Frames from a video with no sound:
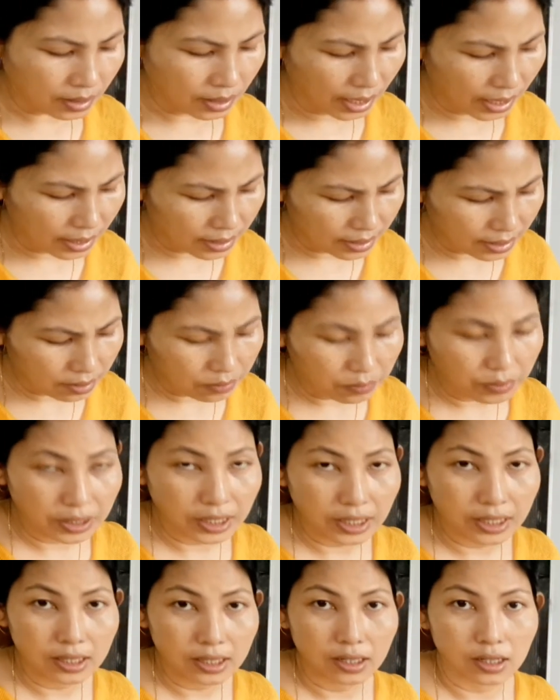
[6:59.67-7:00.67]
and then we
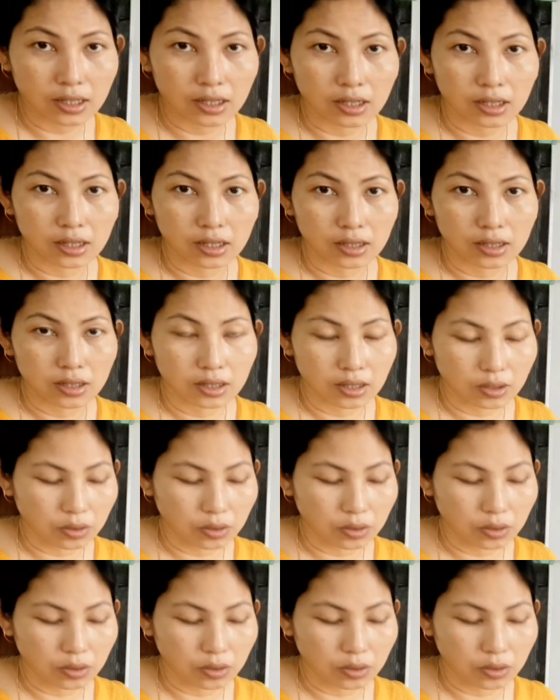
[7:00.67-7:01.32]
can